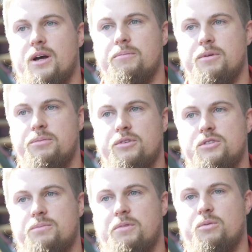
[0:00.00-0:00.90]
up the
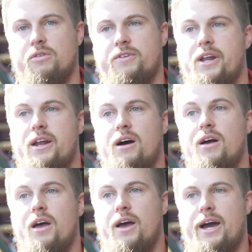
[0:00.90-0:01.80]
boost, but we're finding out
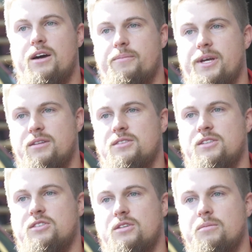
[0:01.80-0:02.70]
how to make the
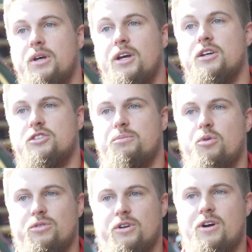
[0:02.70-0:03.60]
system
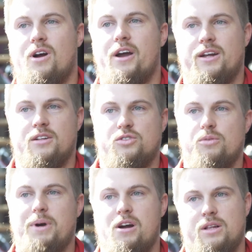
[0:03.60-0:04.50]
support the car at its new
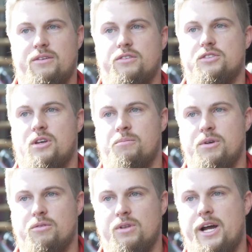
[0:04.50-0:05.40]
power levels and
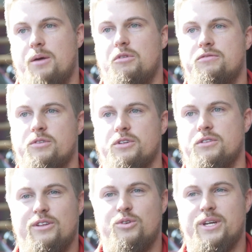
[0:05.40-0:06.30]
be reliable for you.
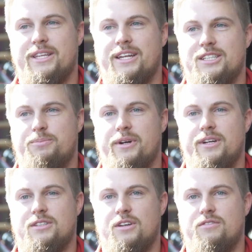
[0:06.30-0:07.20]
You get that
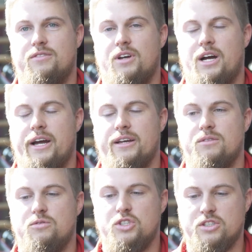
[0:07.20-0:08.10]
experience of, I
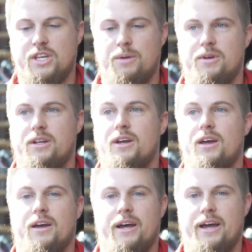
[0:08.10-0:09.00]
just came in,
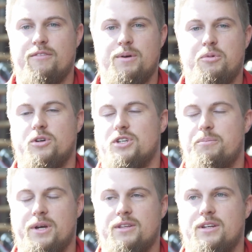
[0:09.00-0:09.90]
I have my Porsche, I
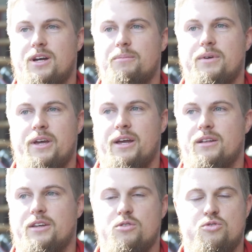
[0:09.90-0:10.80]
picked it up, and
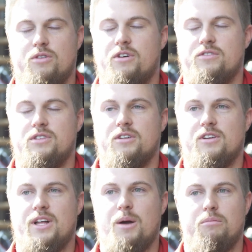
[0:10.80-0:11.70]
like you drove off the
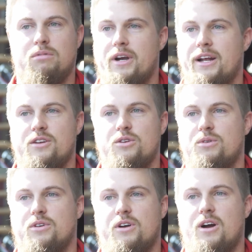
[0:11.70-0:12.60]
dealer lot brand new
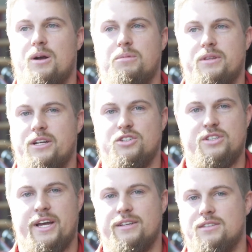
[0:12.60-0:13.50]
with a car, but that just
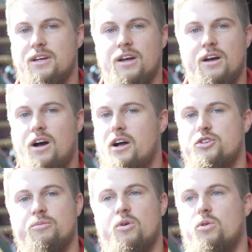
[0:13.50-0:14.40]
has
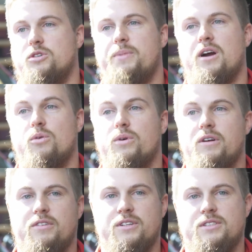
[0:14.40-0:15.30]
100 more horsepower,
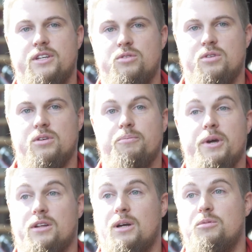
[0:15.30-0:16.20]
whatever it is that you
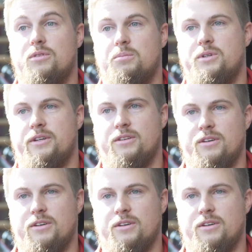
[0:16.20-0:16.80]
picked up with the particular